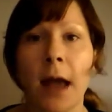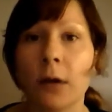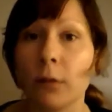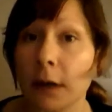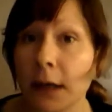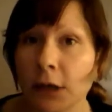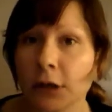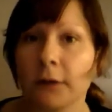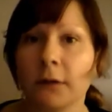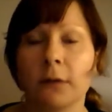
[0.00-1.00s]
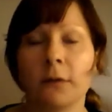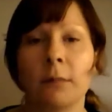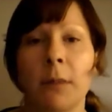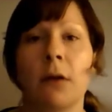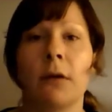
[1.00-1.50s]
and a religious
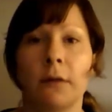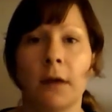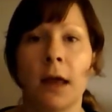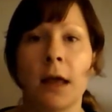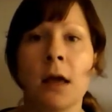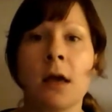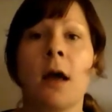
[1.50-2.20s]
conspiracy.